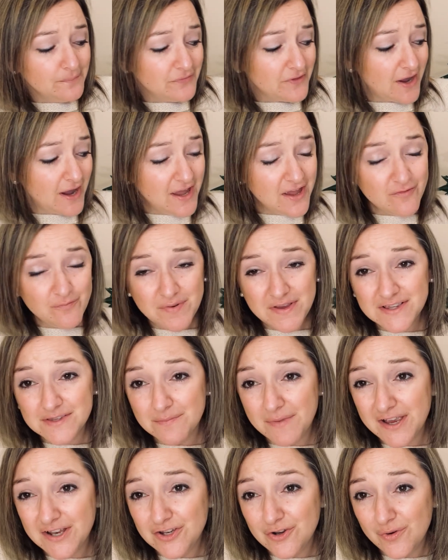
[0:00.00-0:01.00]
I have peace of
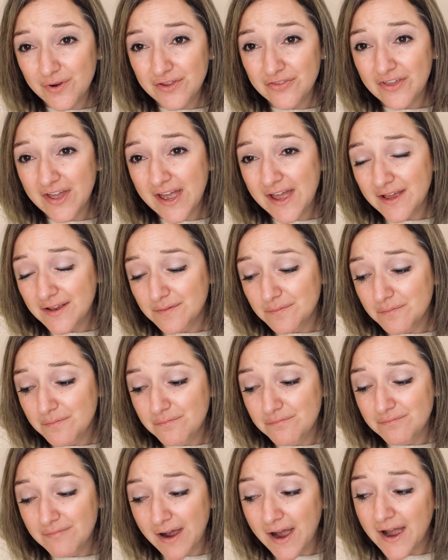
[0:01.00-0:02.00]
mind knowing that
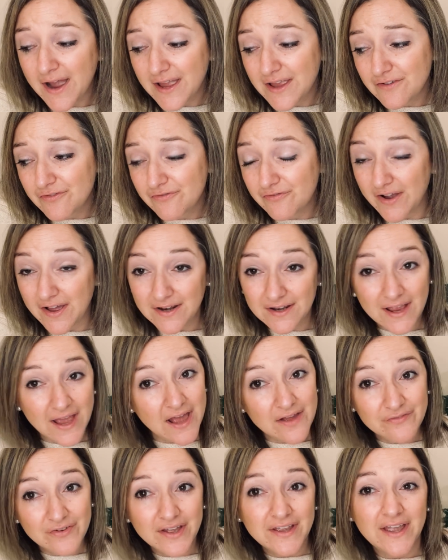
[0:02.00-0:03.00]
my fun
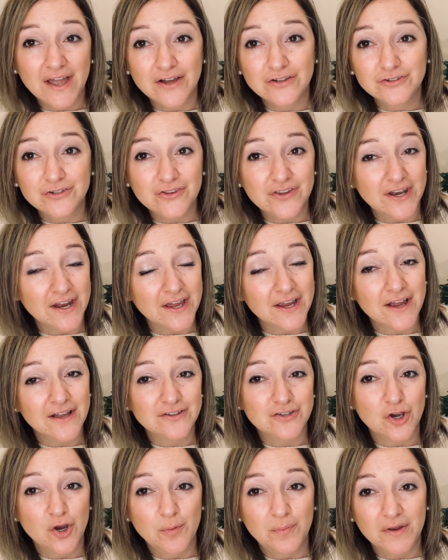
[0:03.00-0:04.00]
advent calendar that I got
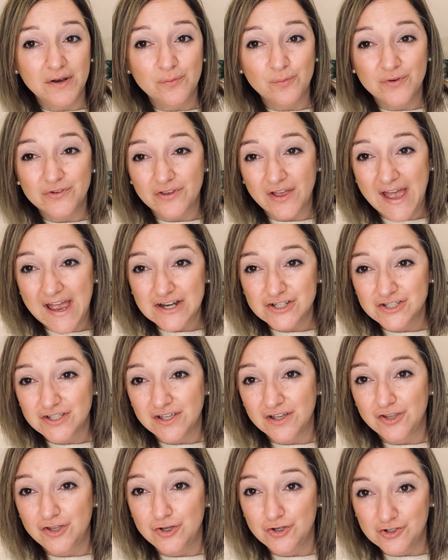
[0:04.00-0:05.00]
to open was actually a
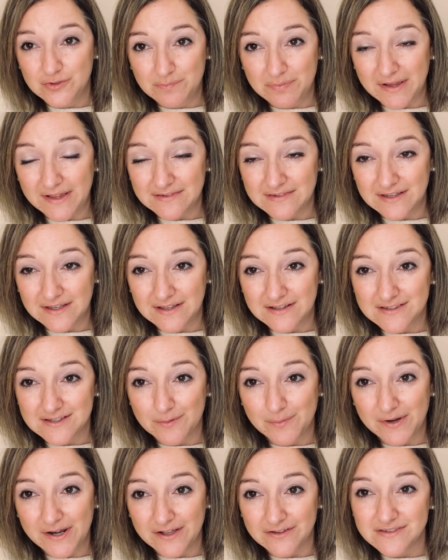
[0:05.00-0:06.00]
huge blessing in
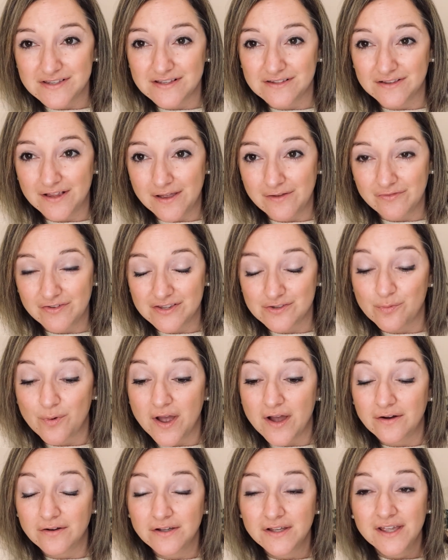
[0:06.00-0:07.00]
someone else's life as
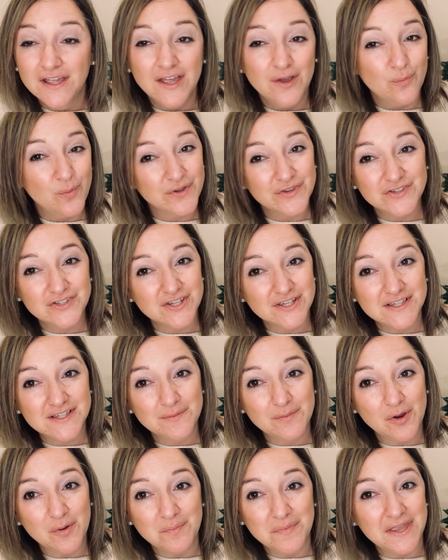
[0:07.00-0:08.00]
well. It wasn't just
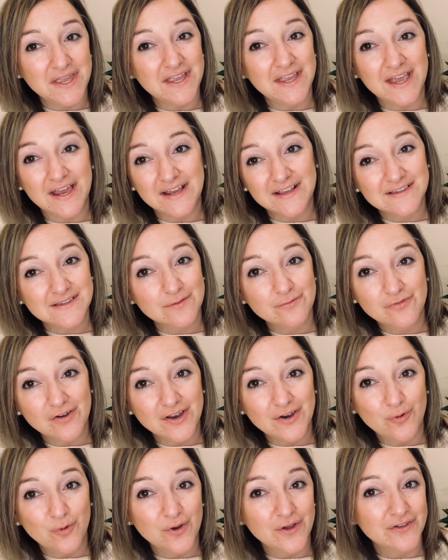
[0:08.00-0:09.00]
about me getting some fun
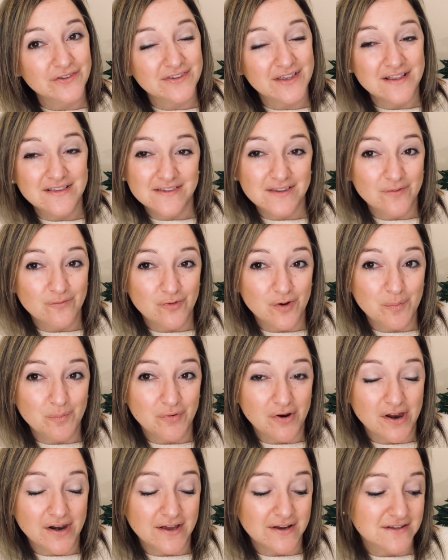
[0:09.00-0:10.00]
oils and some fun
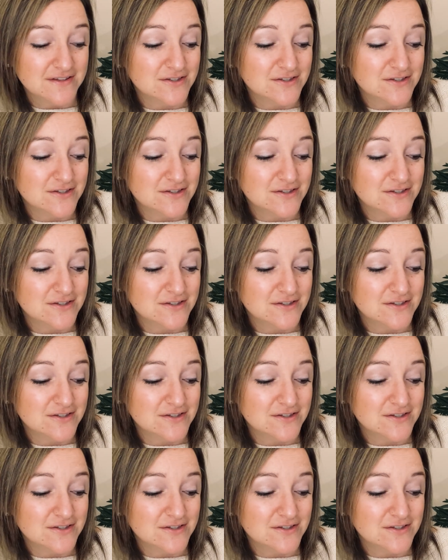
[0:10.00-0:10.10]
products.